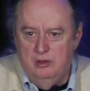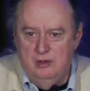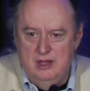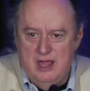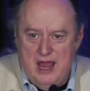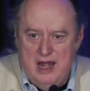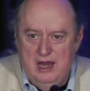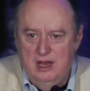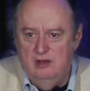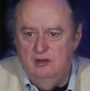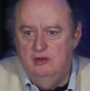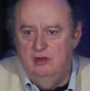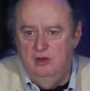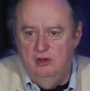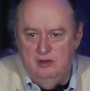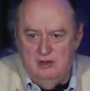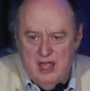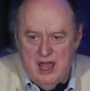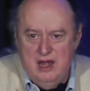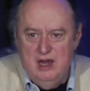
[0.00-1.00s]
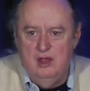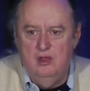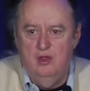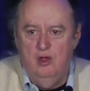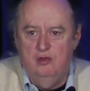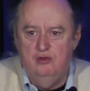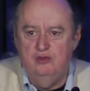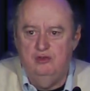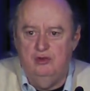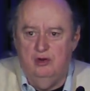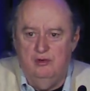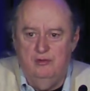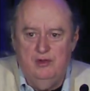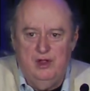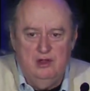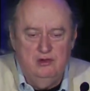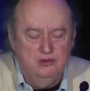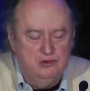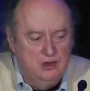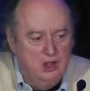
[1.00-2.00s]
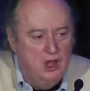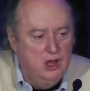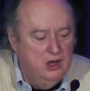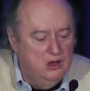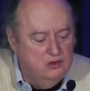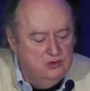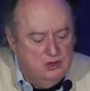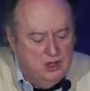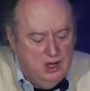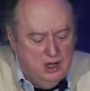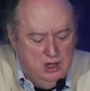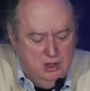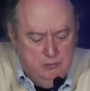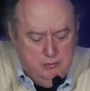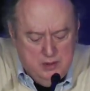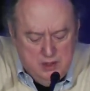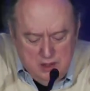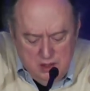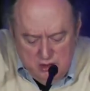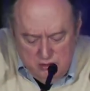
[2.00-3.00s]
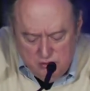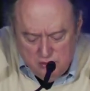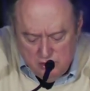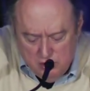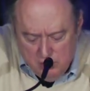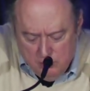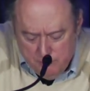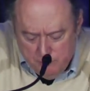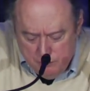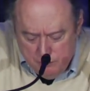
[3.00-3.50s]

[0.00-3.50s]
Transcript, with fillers: getting, to, getting those surveys done is getting a bit easier